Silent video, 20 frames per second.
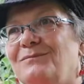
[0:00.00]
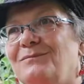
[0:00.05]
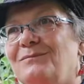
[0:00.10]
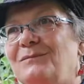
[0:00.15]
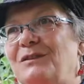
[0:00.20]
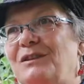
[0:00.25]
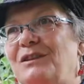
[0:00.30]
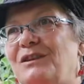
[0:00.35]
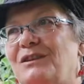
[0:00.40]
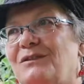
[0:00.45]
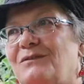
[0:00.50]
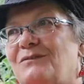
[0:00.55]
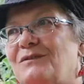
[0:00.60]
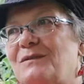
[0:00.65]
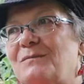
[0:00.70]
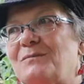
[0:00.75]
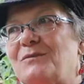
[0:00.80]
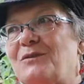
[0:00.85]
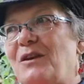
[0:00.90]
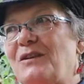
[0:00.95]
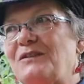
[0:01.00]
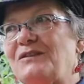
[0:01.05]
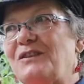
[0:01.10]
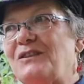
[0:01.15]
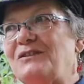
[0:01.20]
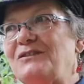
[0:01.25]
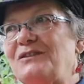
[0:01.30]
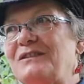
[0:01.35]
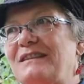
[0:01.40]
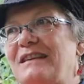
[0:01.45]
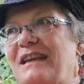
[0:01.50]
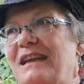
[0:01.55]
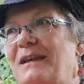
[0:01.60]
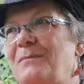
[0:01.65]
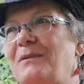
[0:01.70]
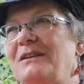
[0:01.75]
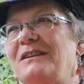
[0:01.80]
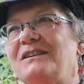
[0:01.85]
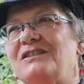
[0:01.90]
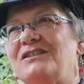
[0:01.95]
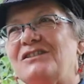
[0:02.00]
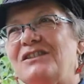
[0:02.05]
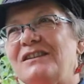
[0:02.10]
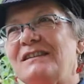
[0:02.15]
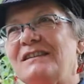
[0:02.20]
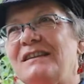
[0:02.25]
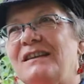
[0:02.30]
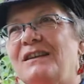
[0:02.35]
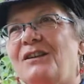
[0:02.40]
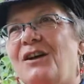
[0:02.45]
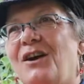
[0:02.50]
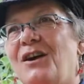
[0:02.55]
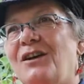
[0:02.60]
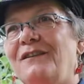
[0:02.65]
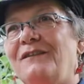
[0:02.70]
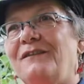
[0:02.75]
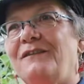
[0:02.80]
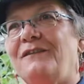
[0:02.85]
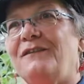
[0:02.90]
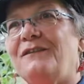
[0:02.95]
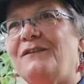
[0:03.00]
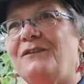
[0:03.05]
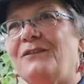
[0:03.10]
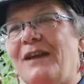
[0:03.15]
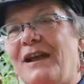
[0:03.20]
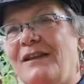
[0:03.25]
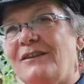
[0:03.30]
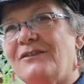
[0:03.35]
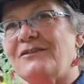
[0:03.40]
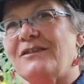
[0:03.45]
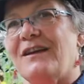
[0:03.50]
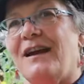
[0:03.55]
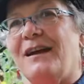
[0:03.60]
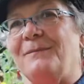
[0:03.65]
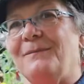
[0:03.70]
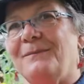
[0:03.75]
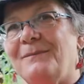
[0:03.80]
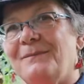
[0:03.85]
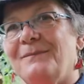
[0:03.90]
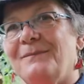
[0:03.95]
We did some cross-country skiing, but it's just a lot of together time.